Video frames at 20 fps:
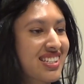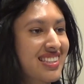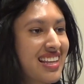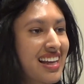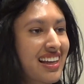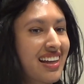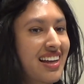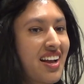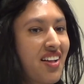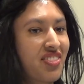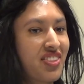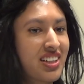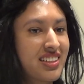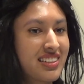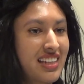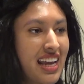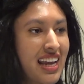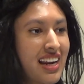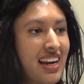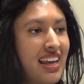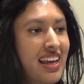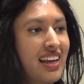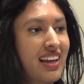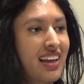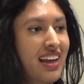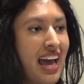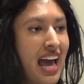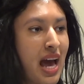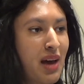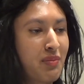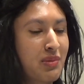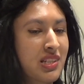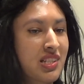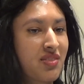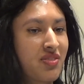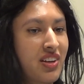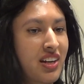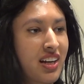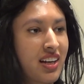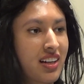seems just like the dating
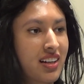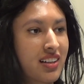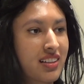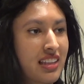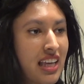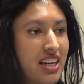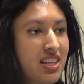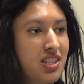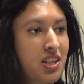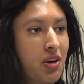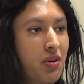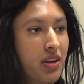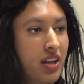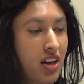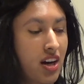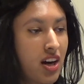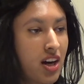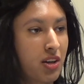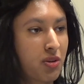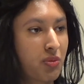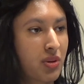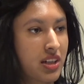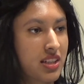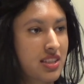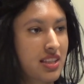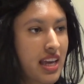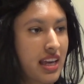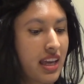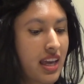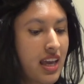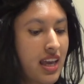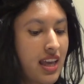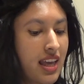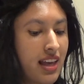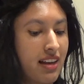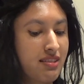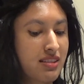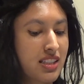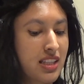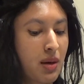atmosphere that is going on, where it's
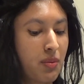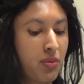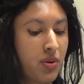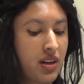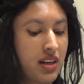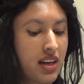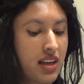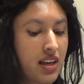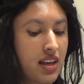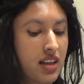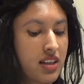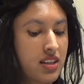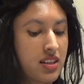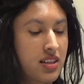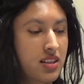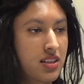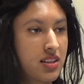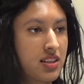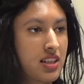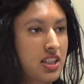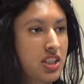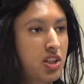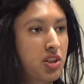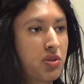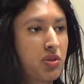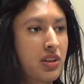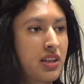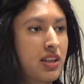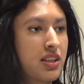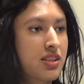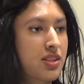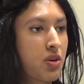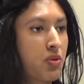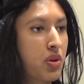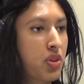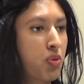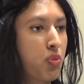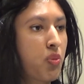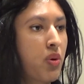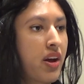like, if someone
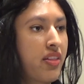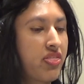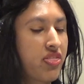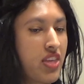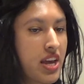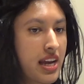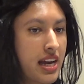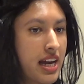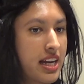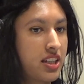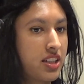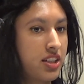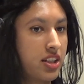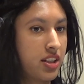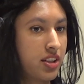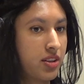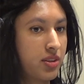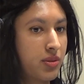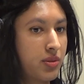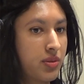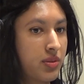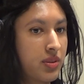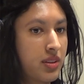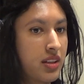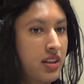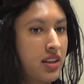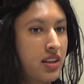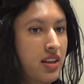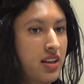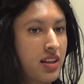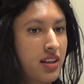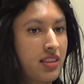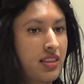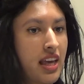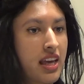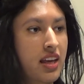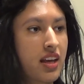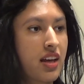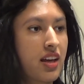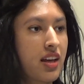disagrees with one thing I do,
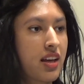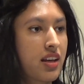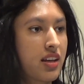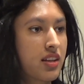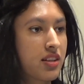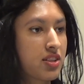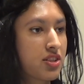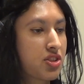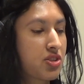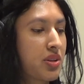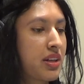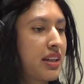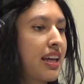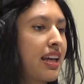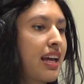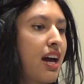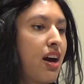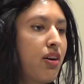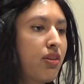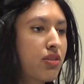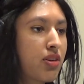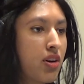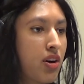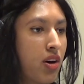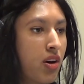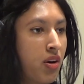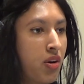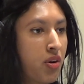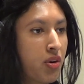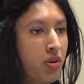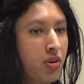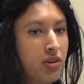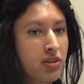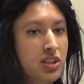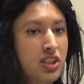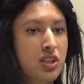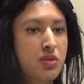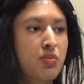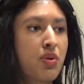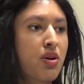like drinking
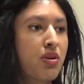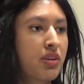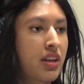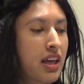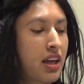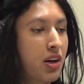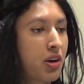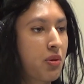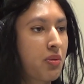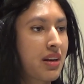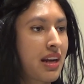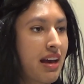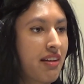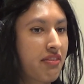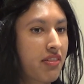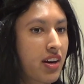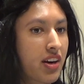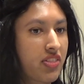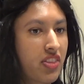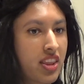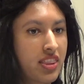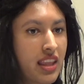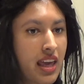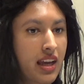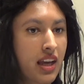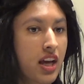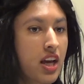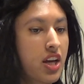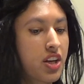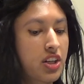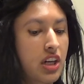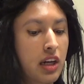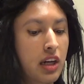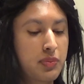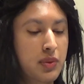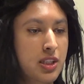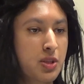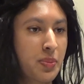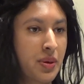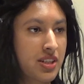alcohol or smoking or whatever, then
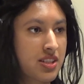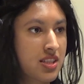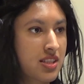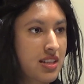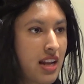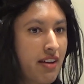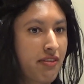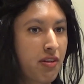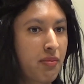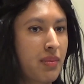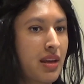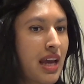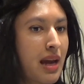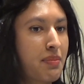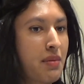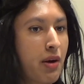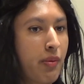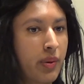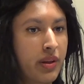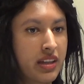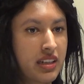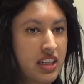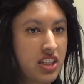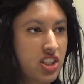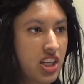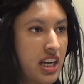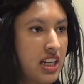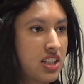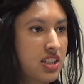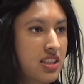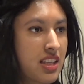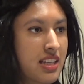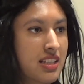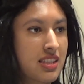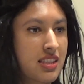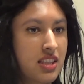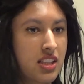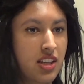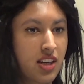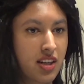like, nope, this person's not for me. I'm not willing to
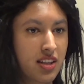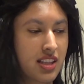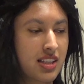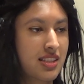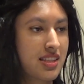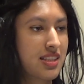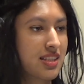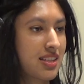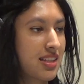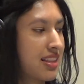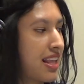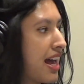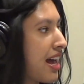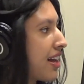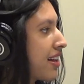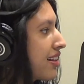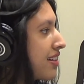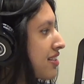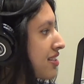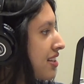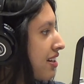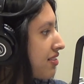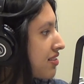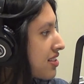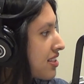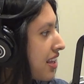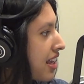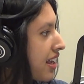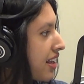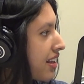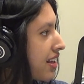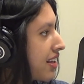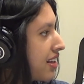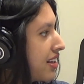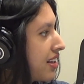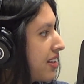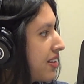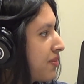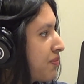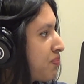change this. You're this, and that. And so it's
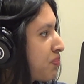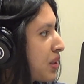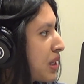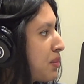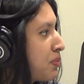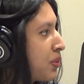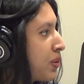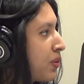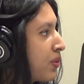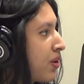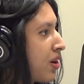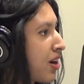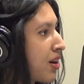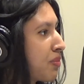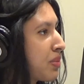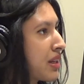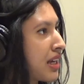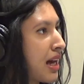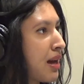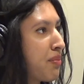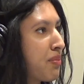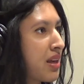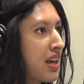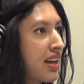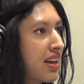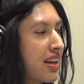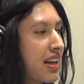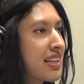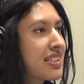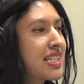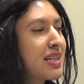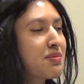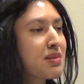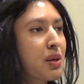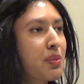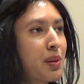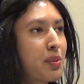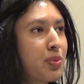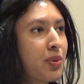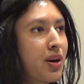like
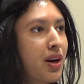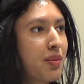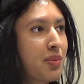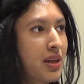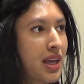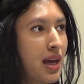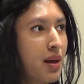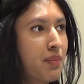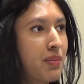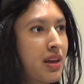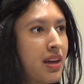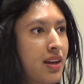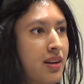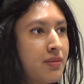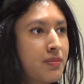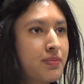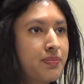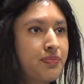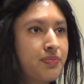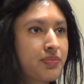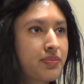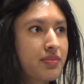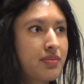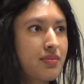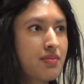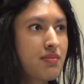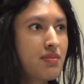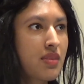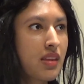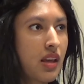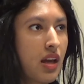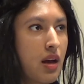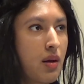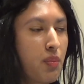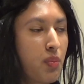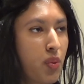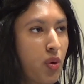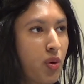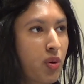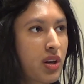it seems like people are becoming
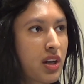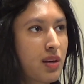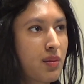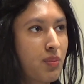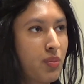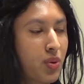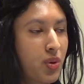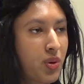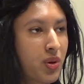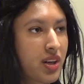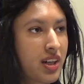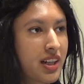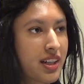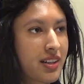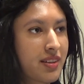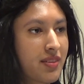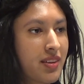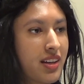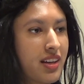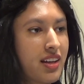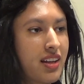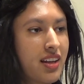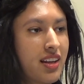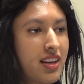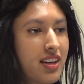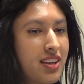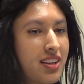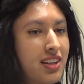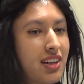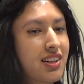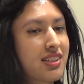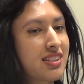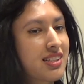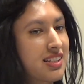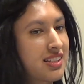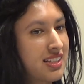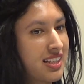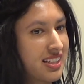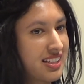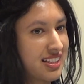more and more
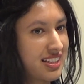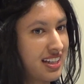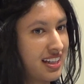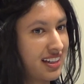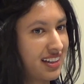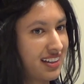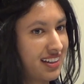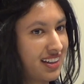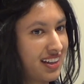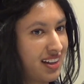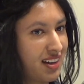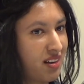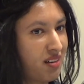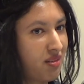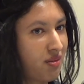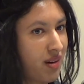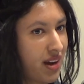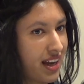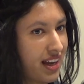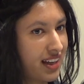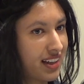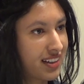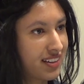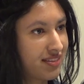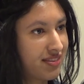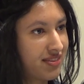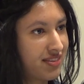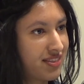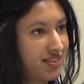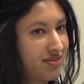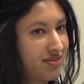narcissistic in a way.